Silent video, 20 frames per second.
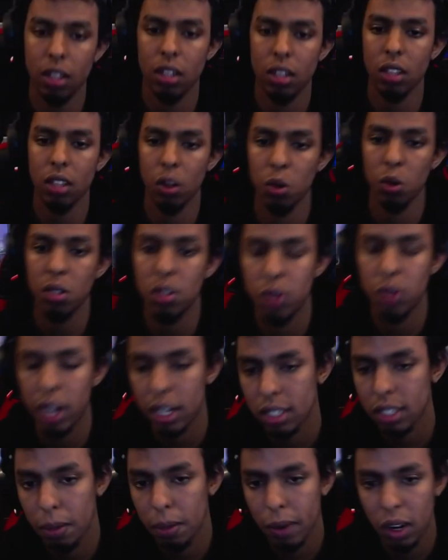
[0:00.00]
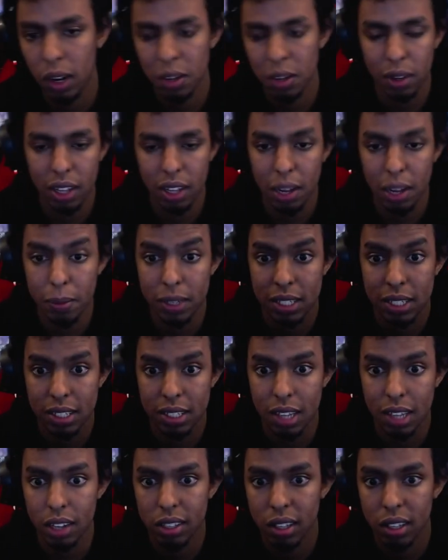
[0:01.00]
he doesn't lose the Dragon Slayer powers, bro. That'd be
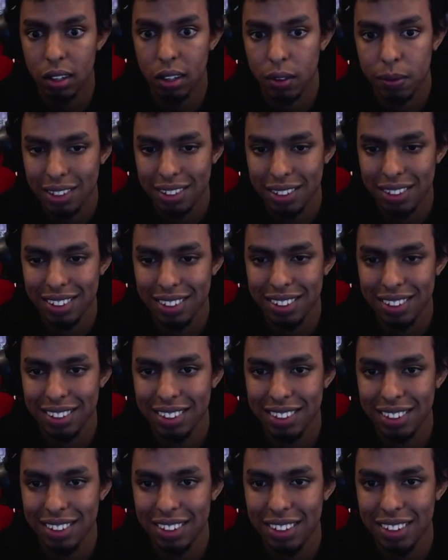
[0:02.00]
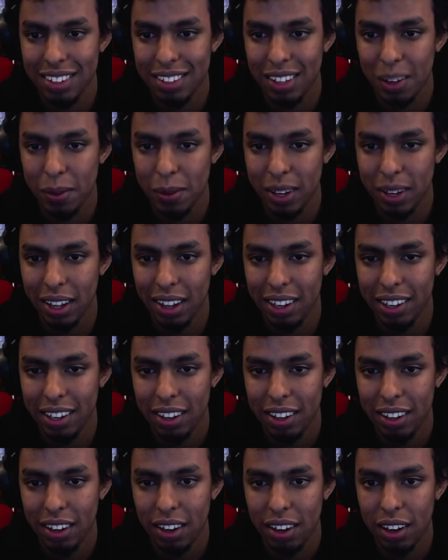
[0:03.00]
sad as hell. He's human again?
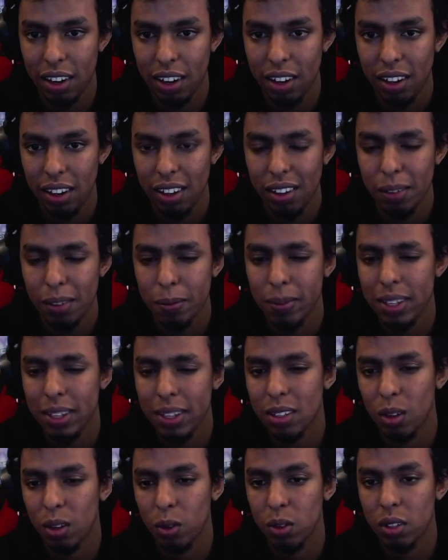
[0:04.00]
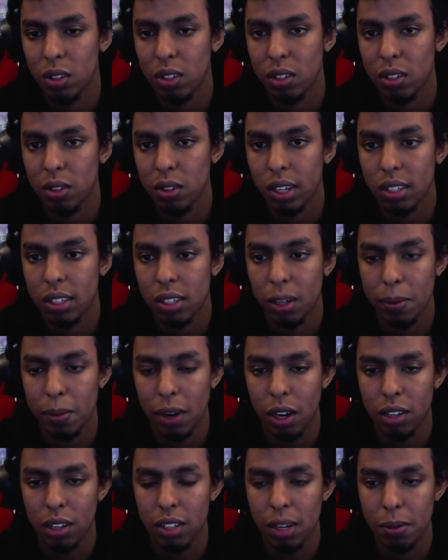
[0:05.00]
Please don't lose his Dragon Slayer
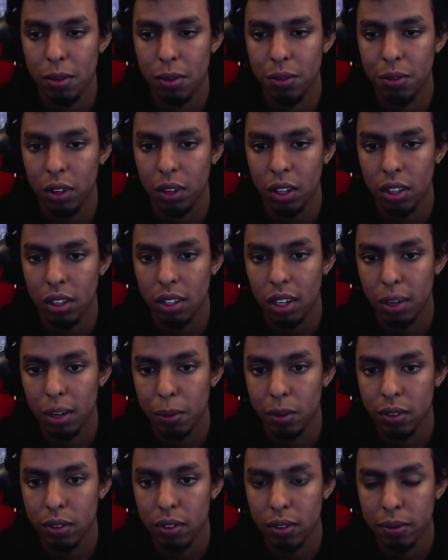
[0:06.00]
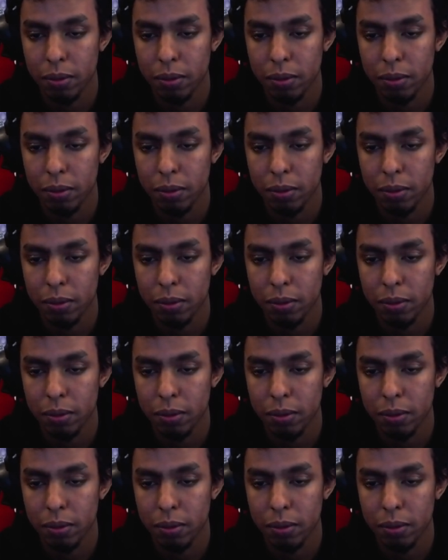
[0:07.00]
powers. That'd be freaking terrible.